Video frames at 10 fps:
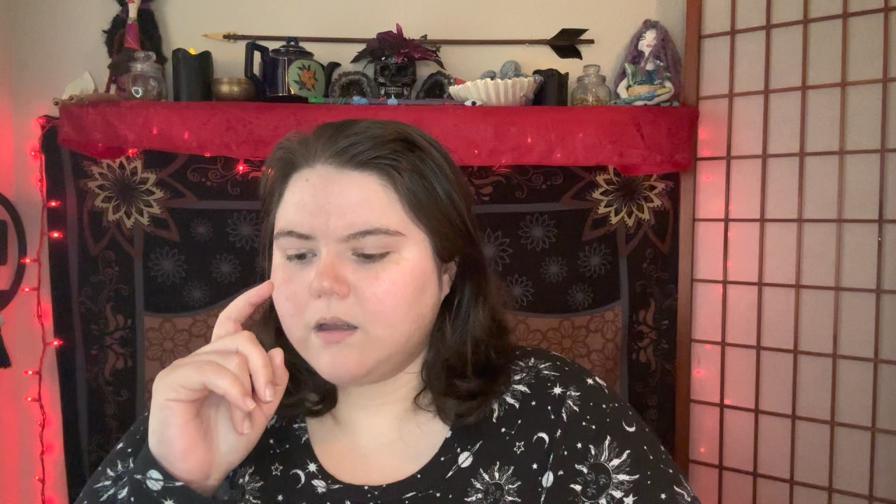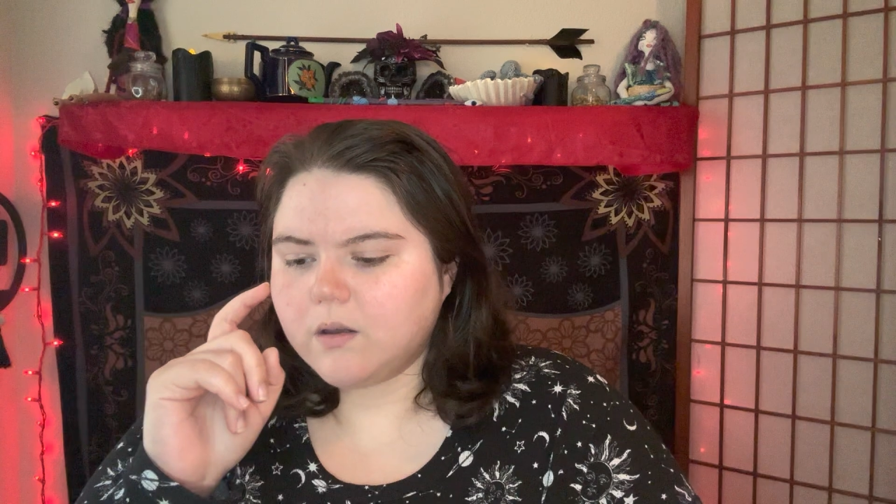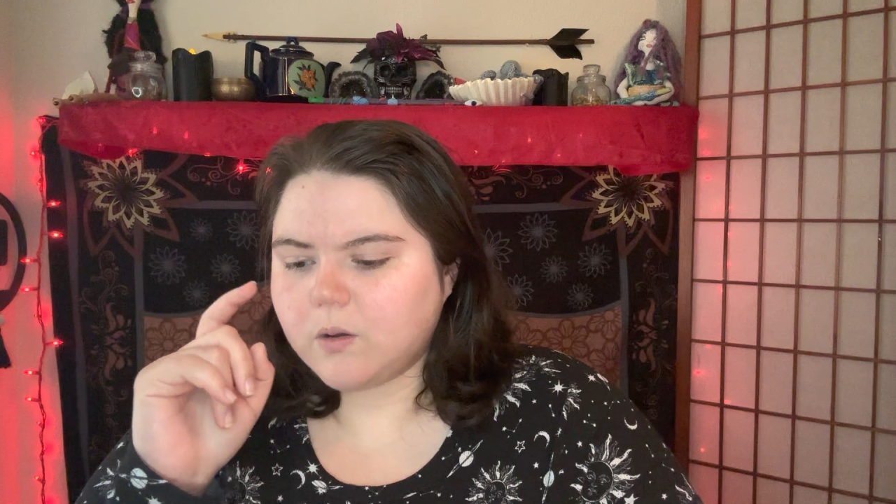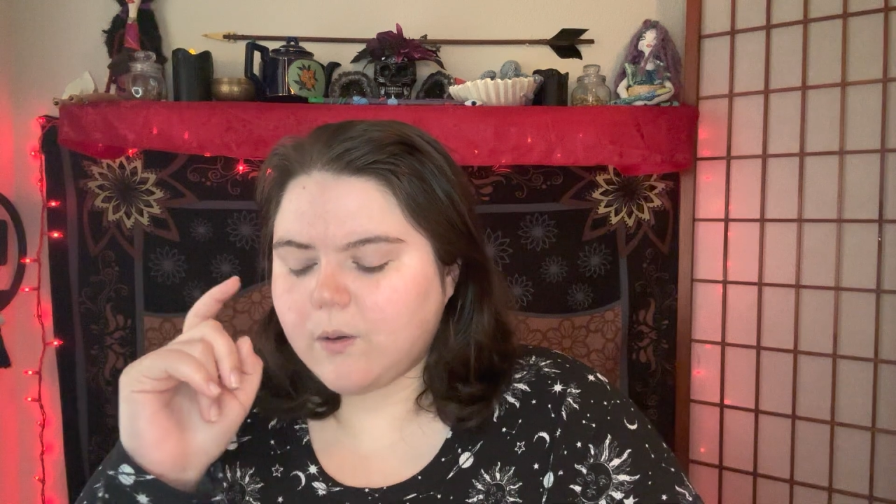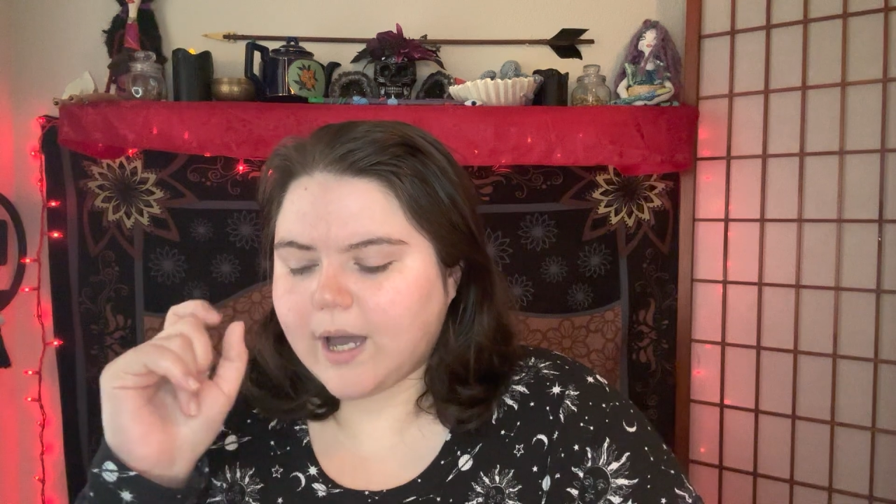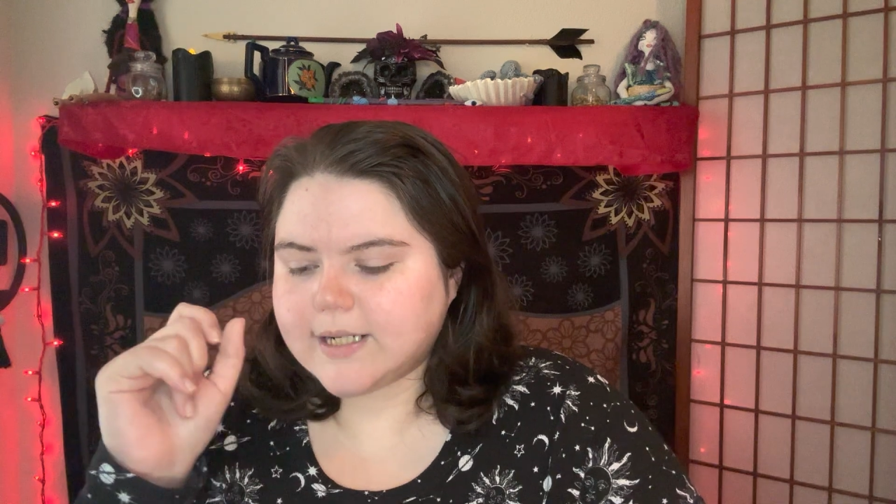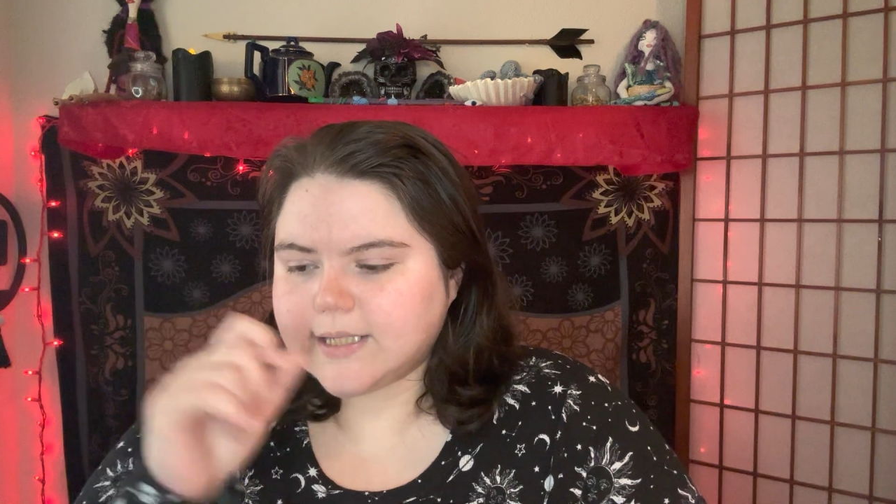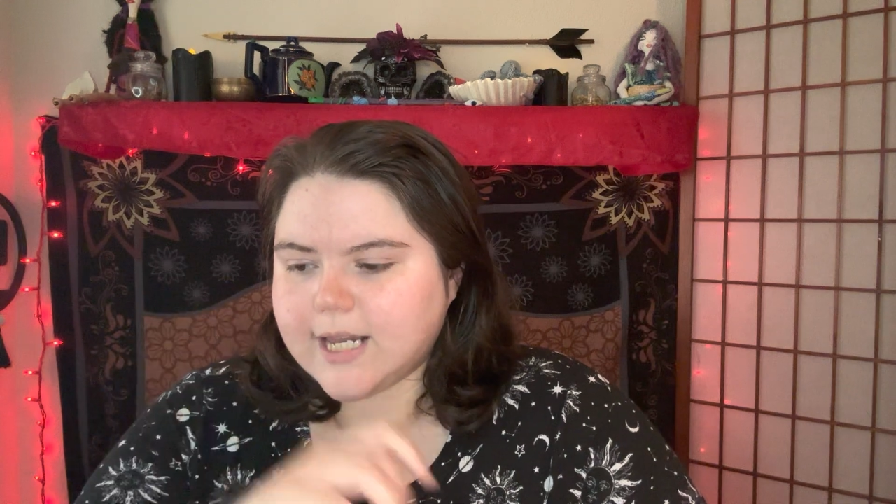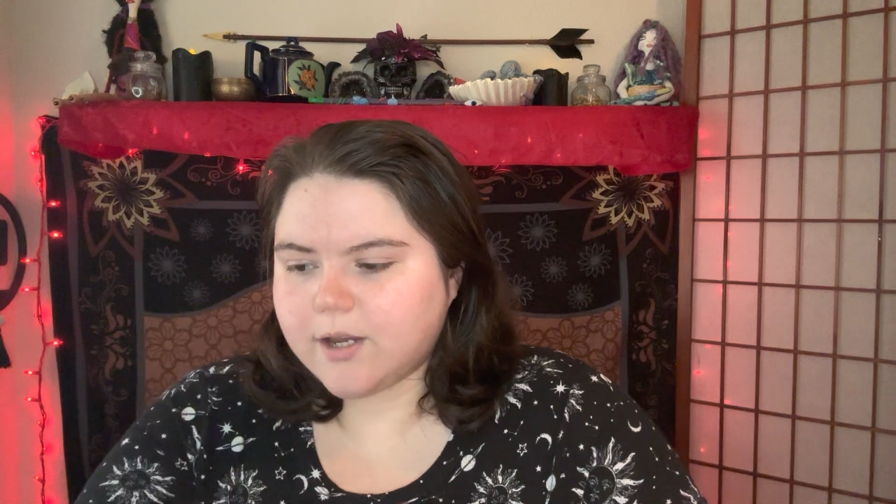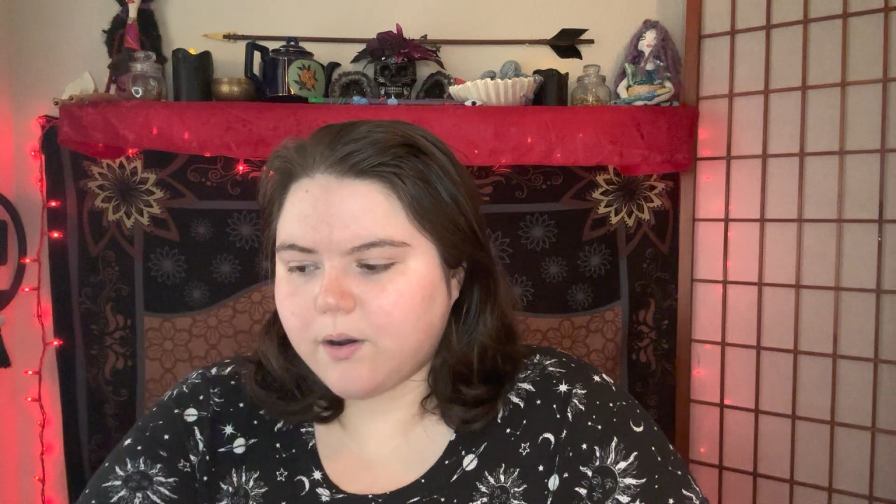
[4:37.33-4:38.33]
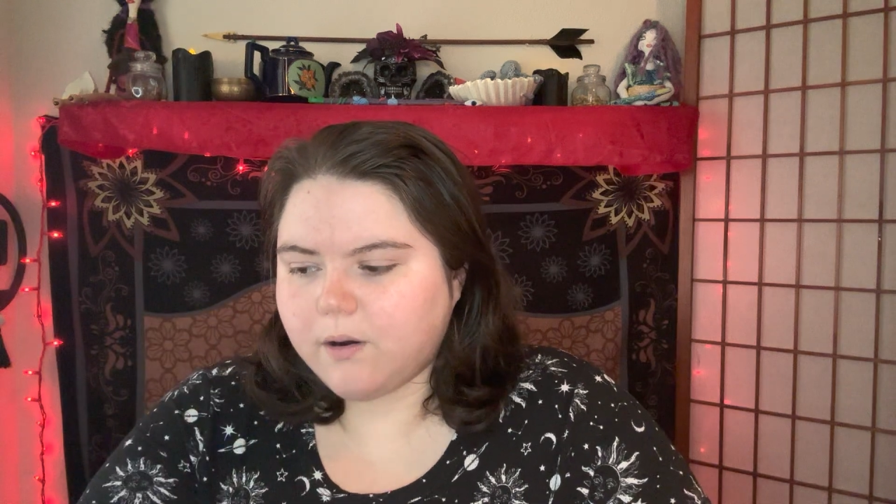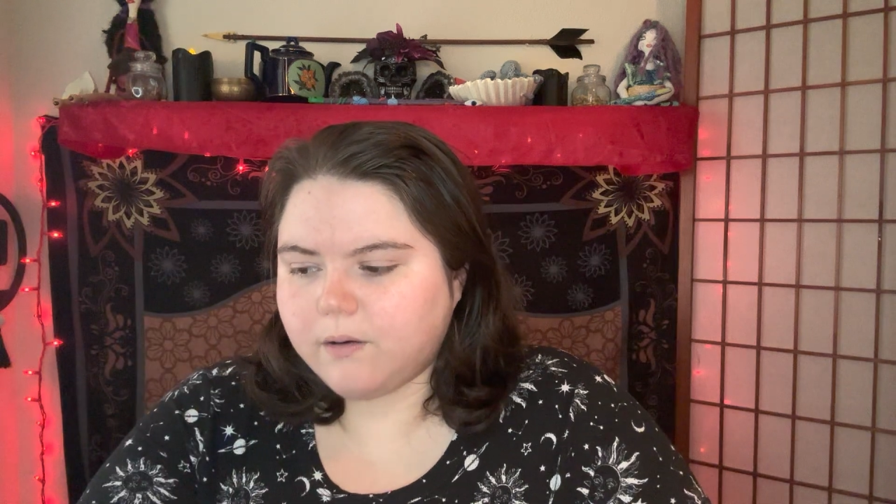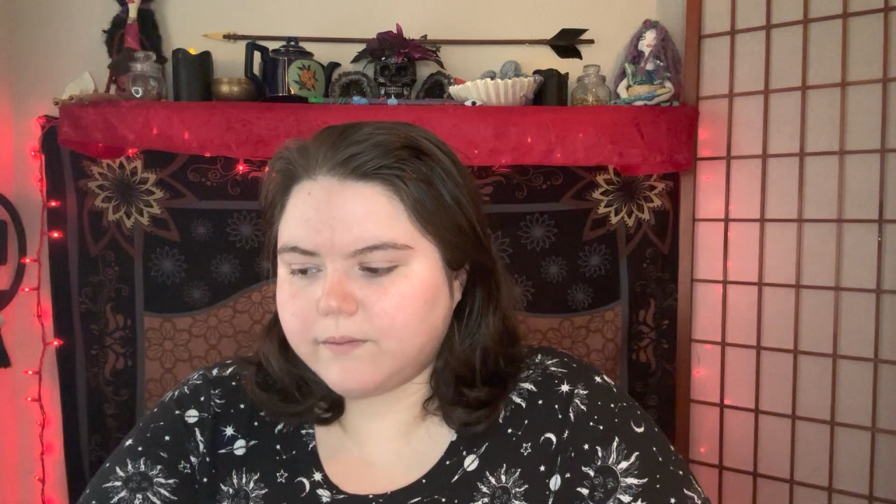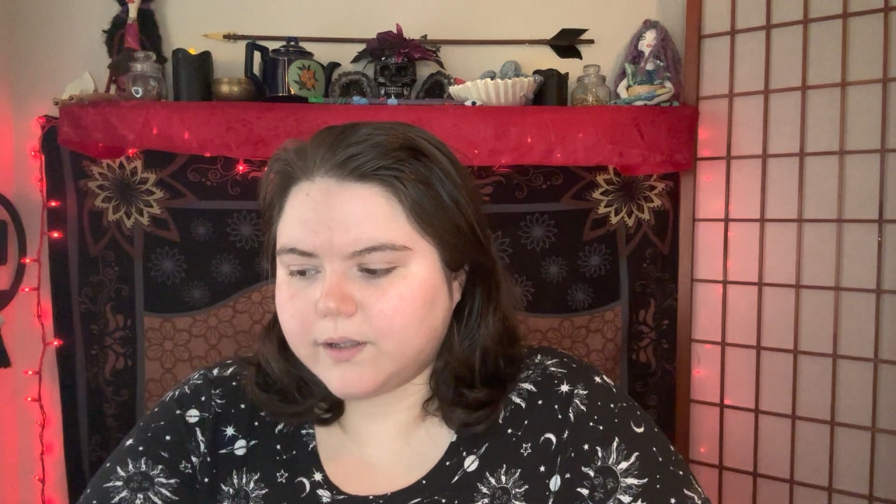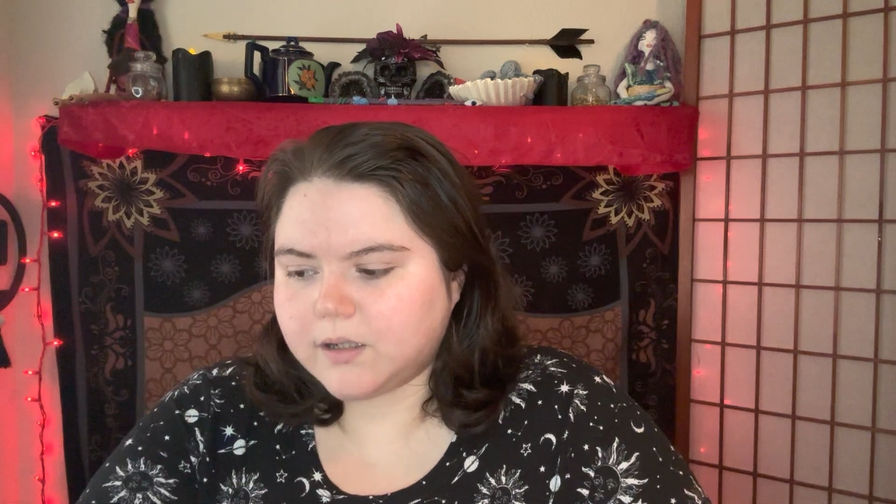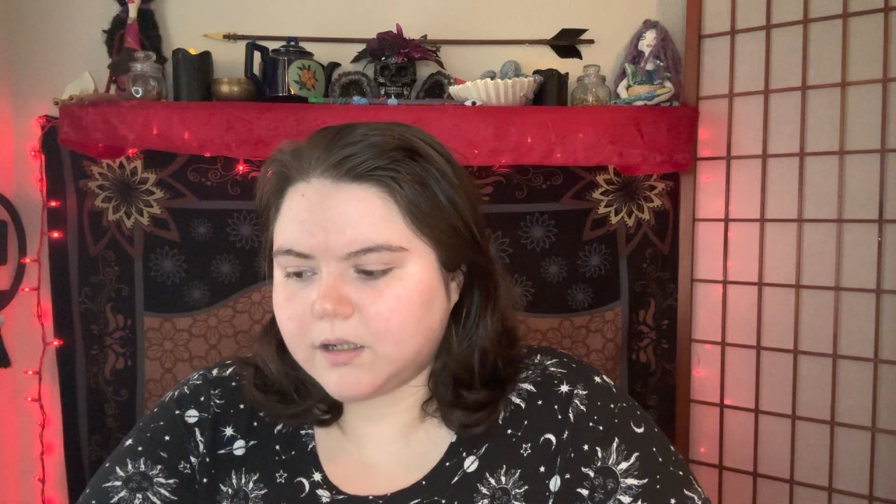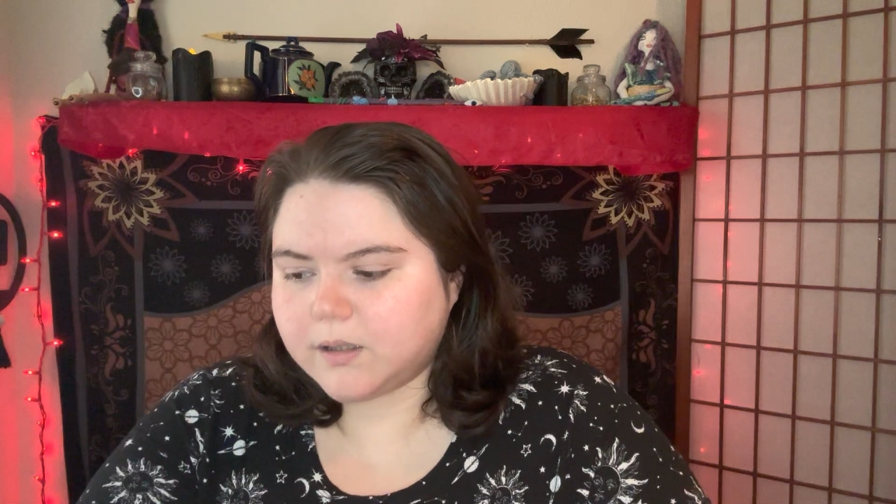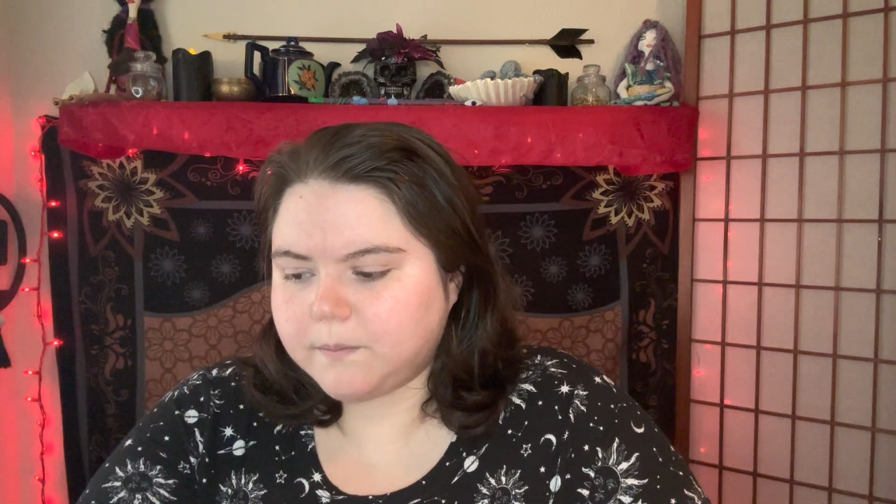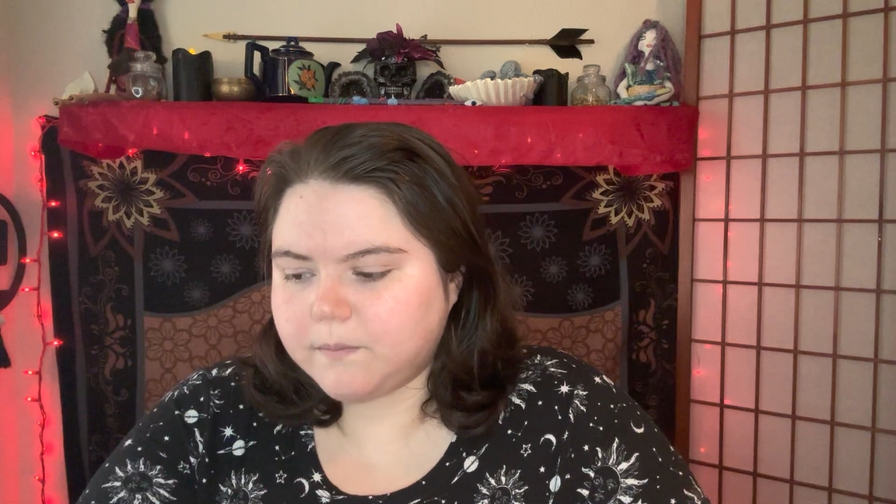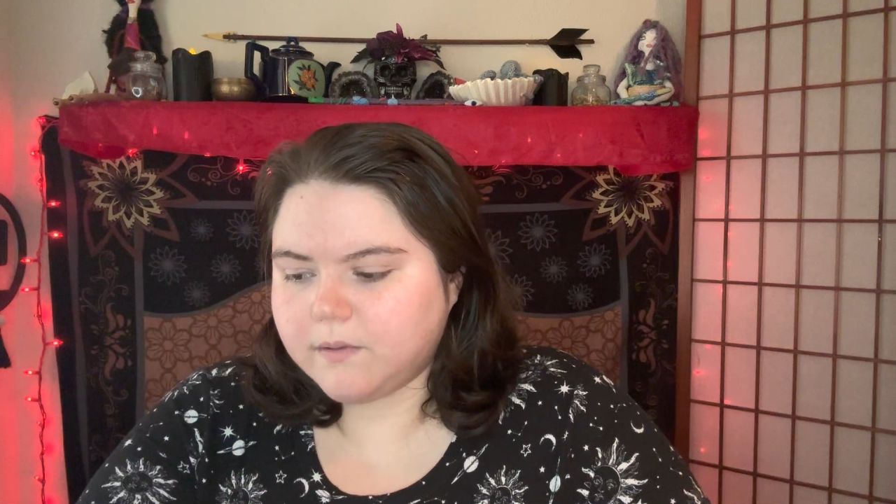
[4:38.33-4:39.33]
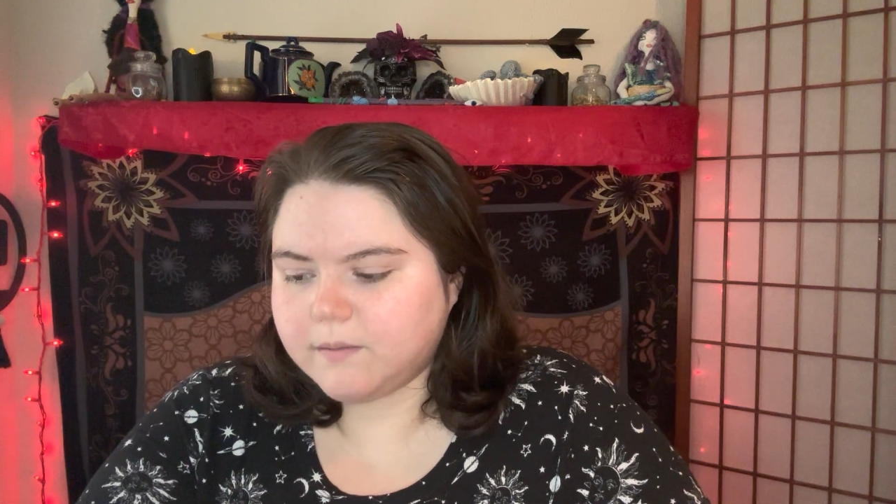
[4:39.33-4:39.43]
who had to take over